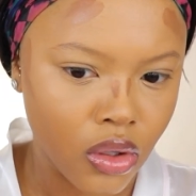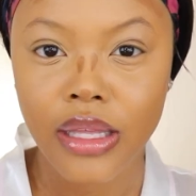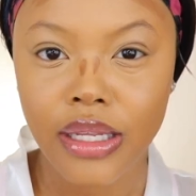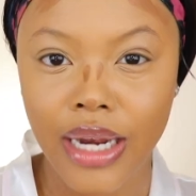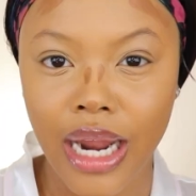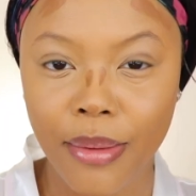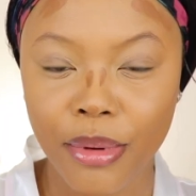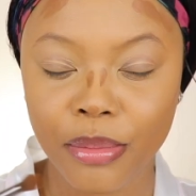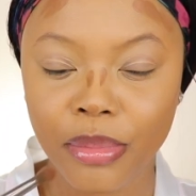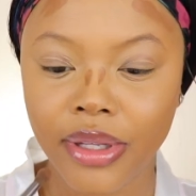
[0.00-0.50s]

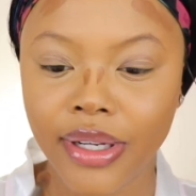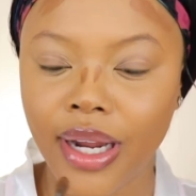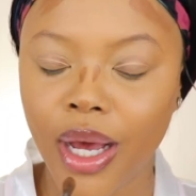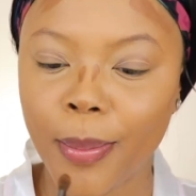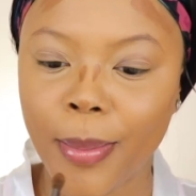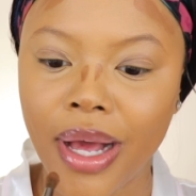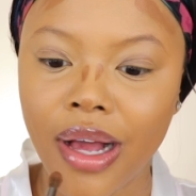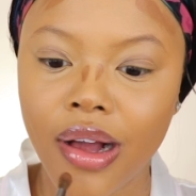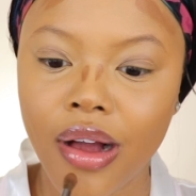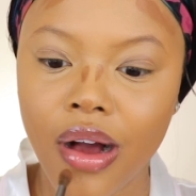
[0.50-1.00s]
Now I'm gonna blend
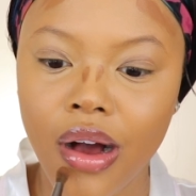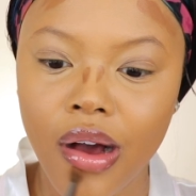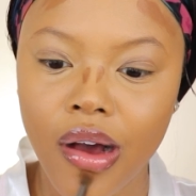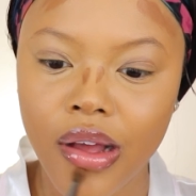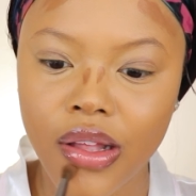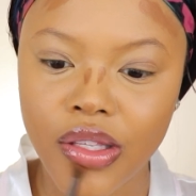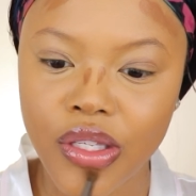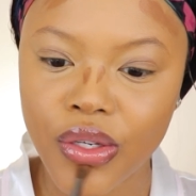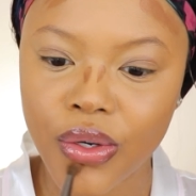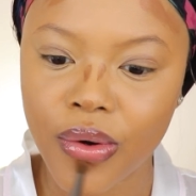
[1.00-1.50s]
out my
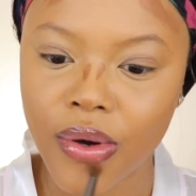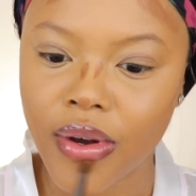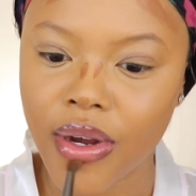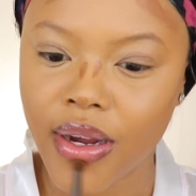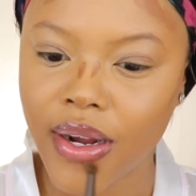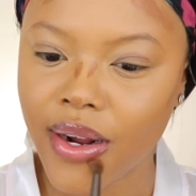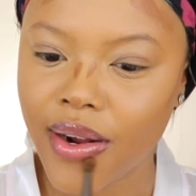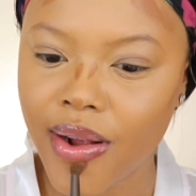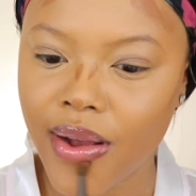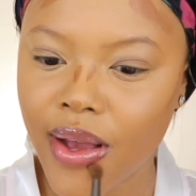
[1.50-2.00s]

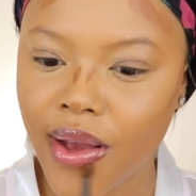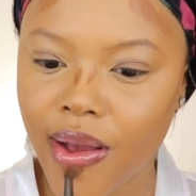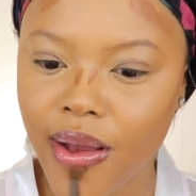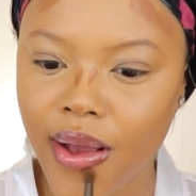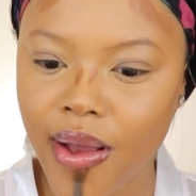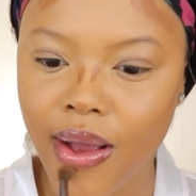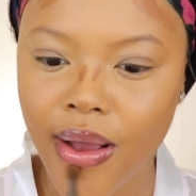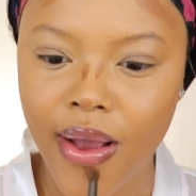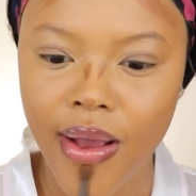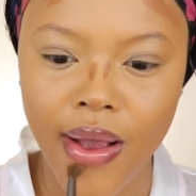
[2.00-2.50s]
contour.
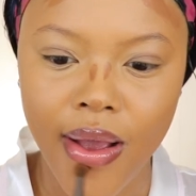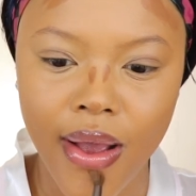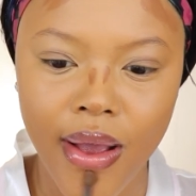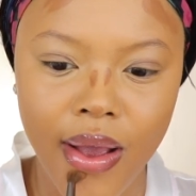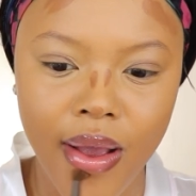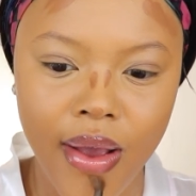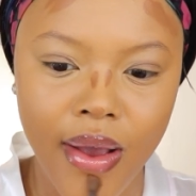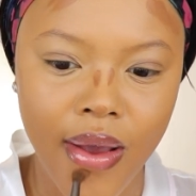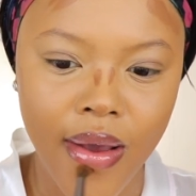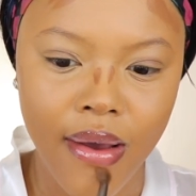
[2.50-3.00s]

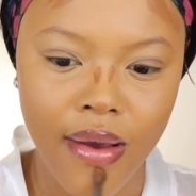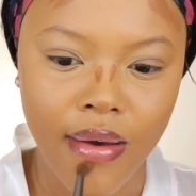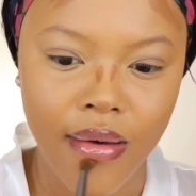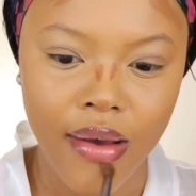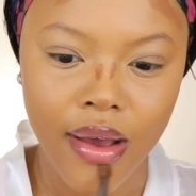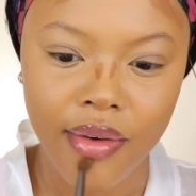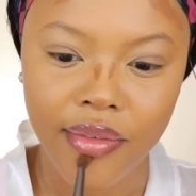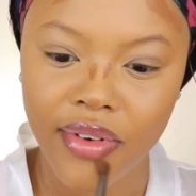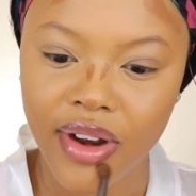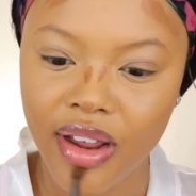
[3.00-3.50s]

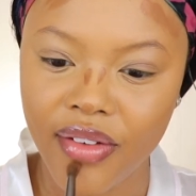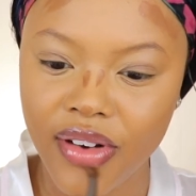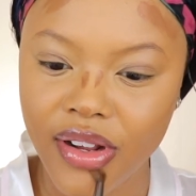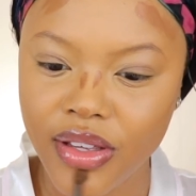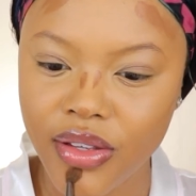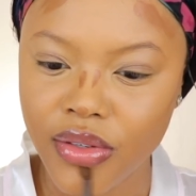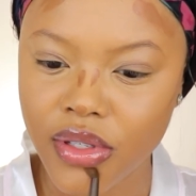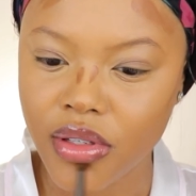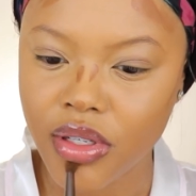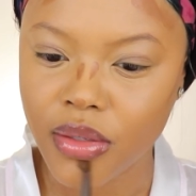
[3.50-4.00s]
I've never
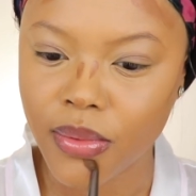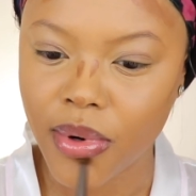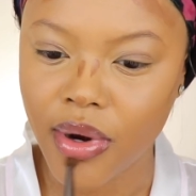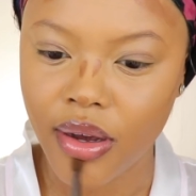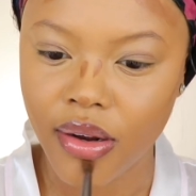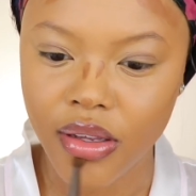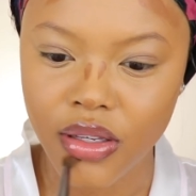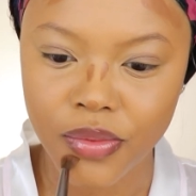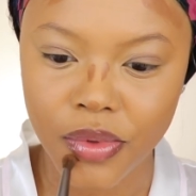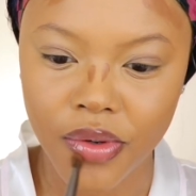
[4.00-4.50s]
used these
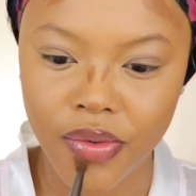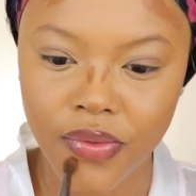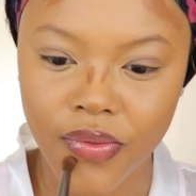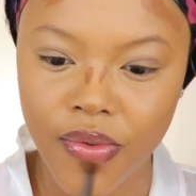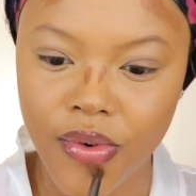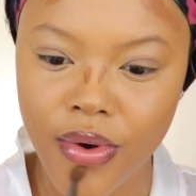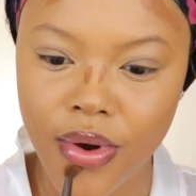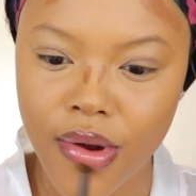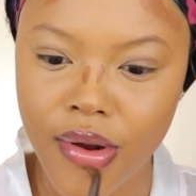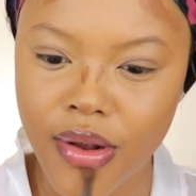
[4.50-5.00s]
products
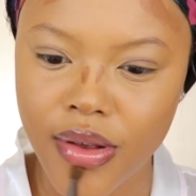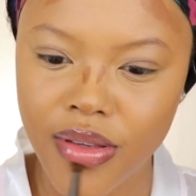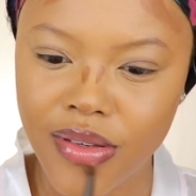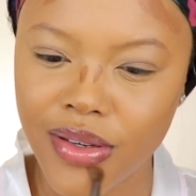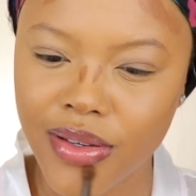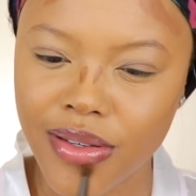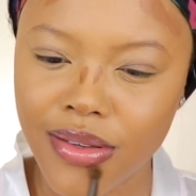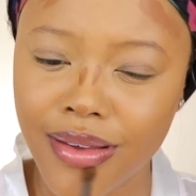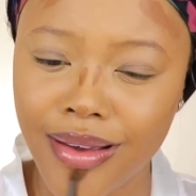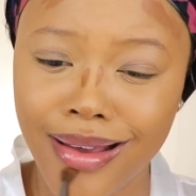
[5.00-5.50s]
before,
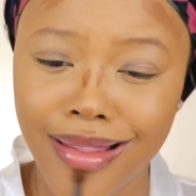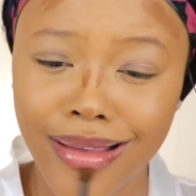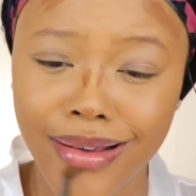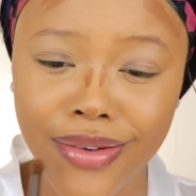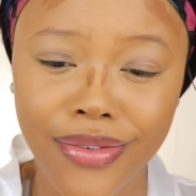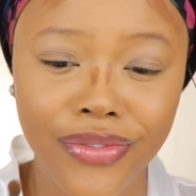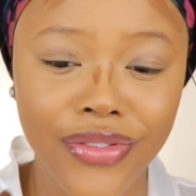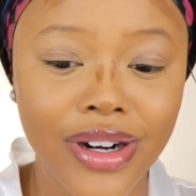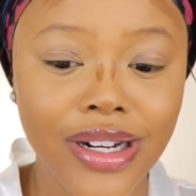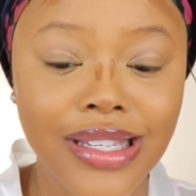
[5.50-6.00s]
so it's kind of
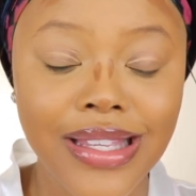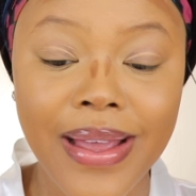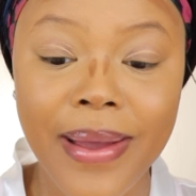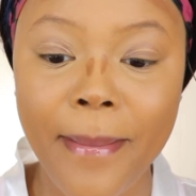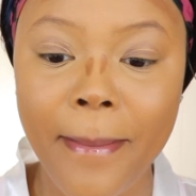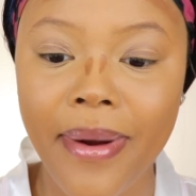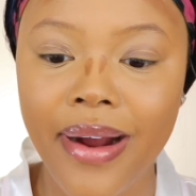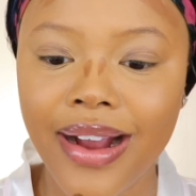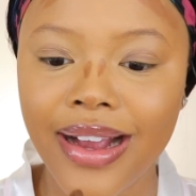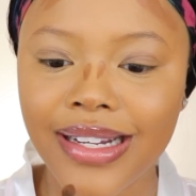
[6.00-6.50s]
like a first
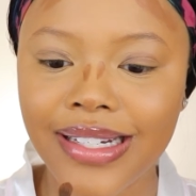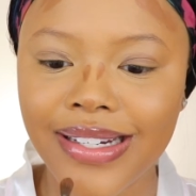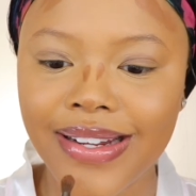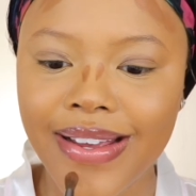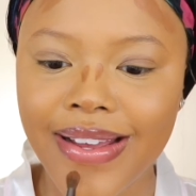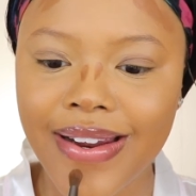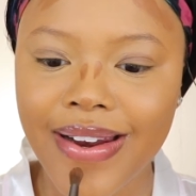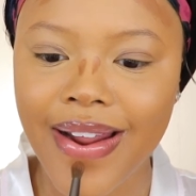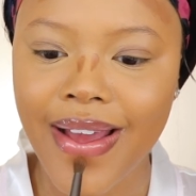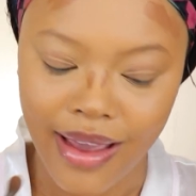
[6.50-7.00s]

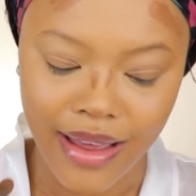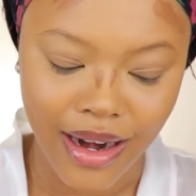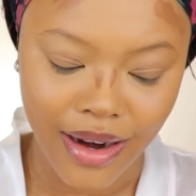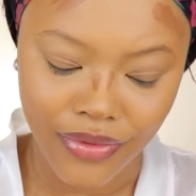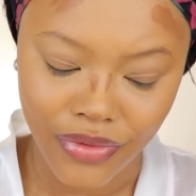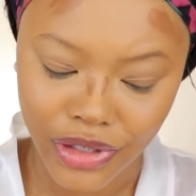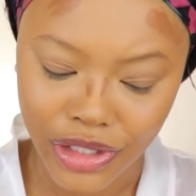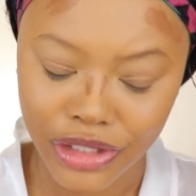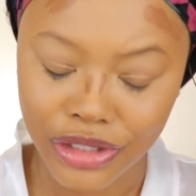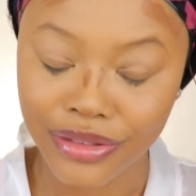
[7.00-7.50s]
impression. And I
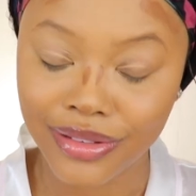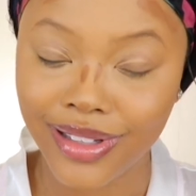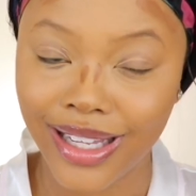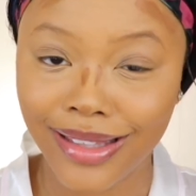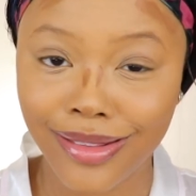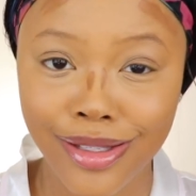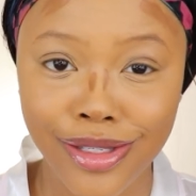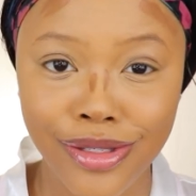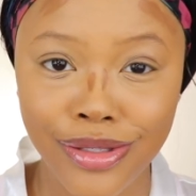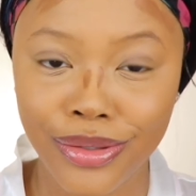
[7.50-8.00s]
really do
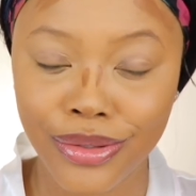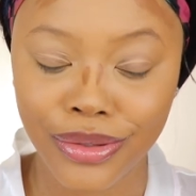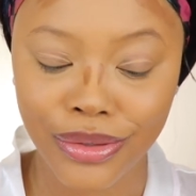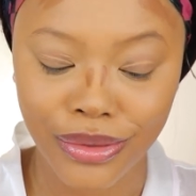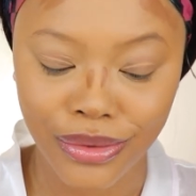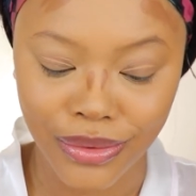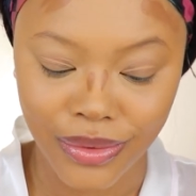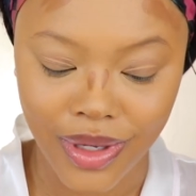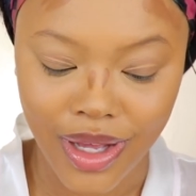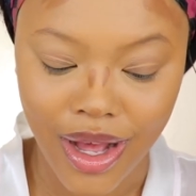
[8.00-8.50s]
like this
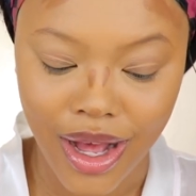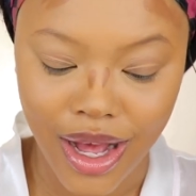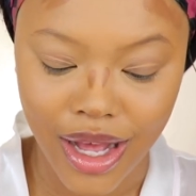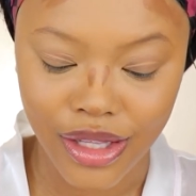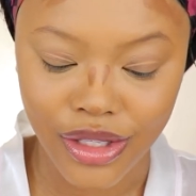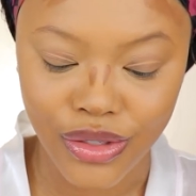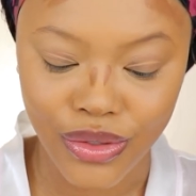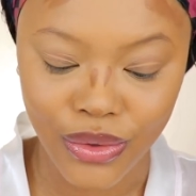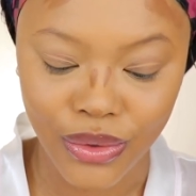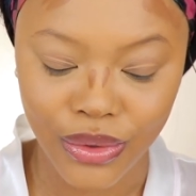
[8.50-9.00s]
little
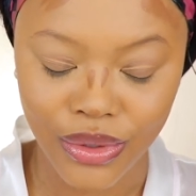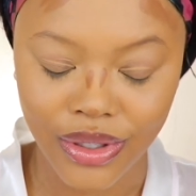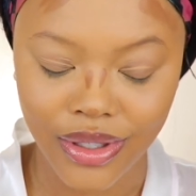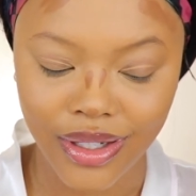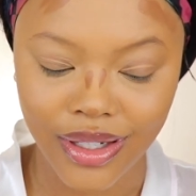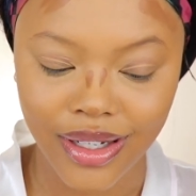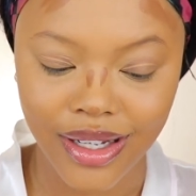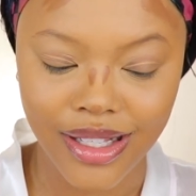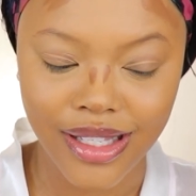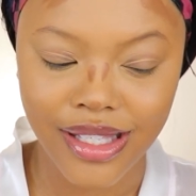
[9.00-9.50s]

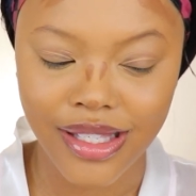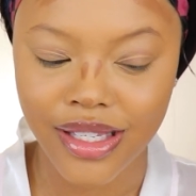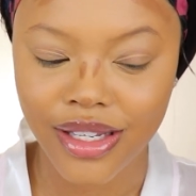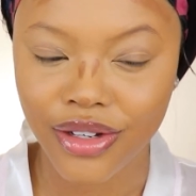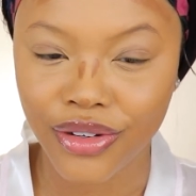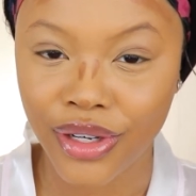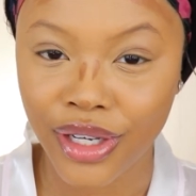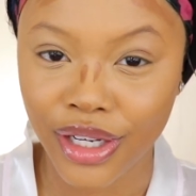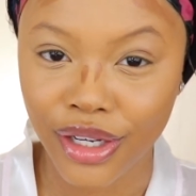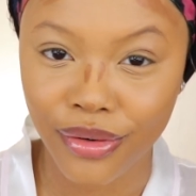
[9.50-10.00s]
contour,
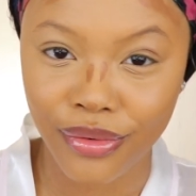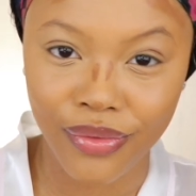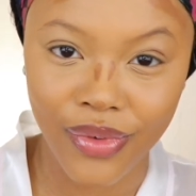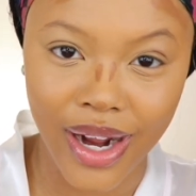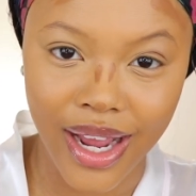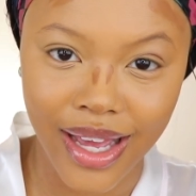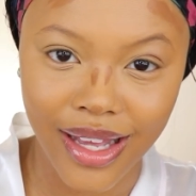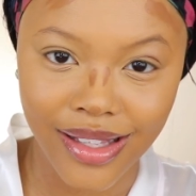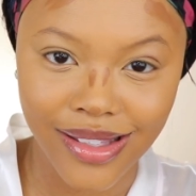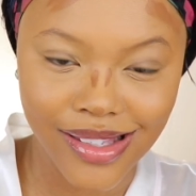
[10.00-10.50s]
conceal and
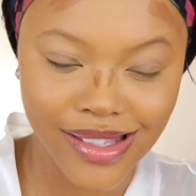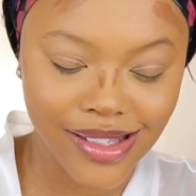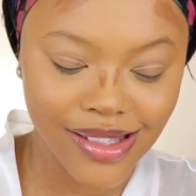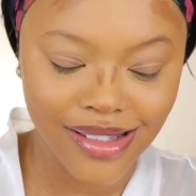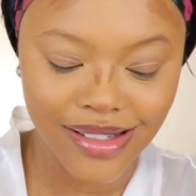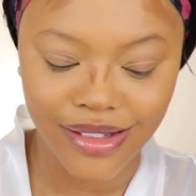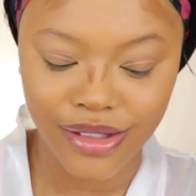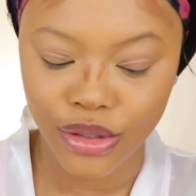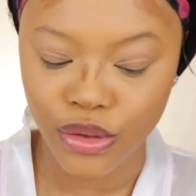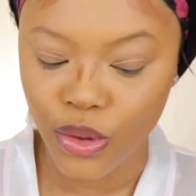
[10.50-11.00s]
correct
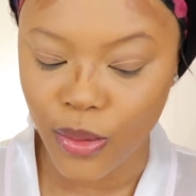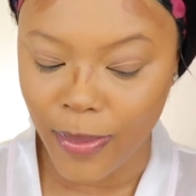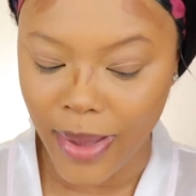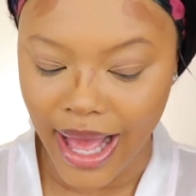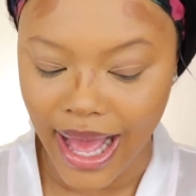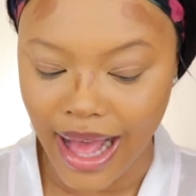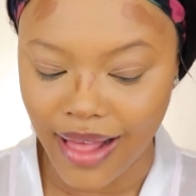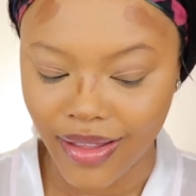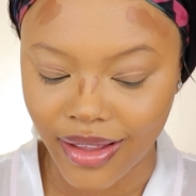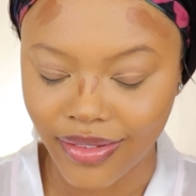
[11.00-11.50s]
little
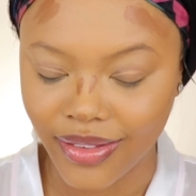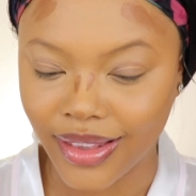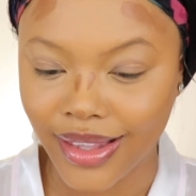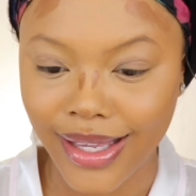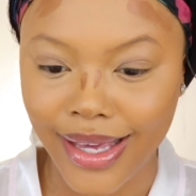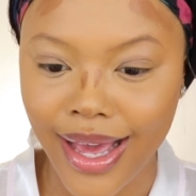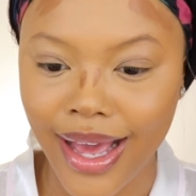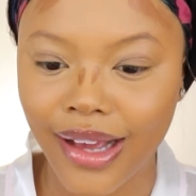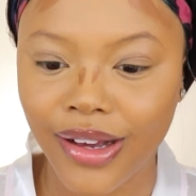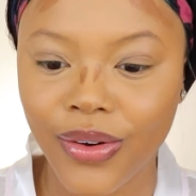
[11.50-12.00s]
palette that
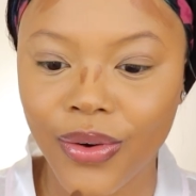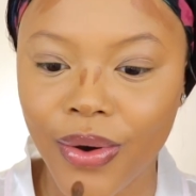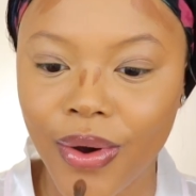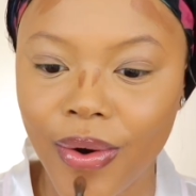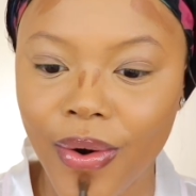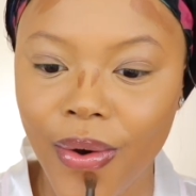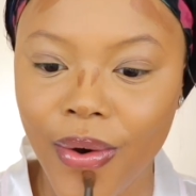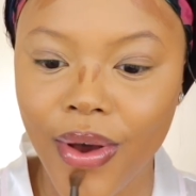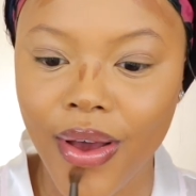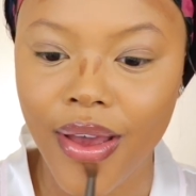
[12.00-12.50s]
they got
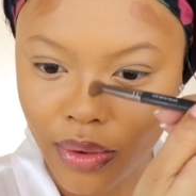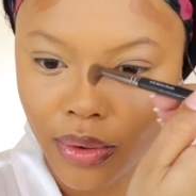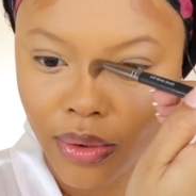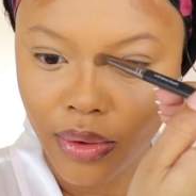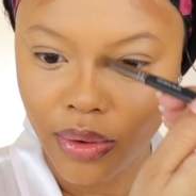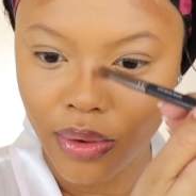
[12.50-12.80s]
going on.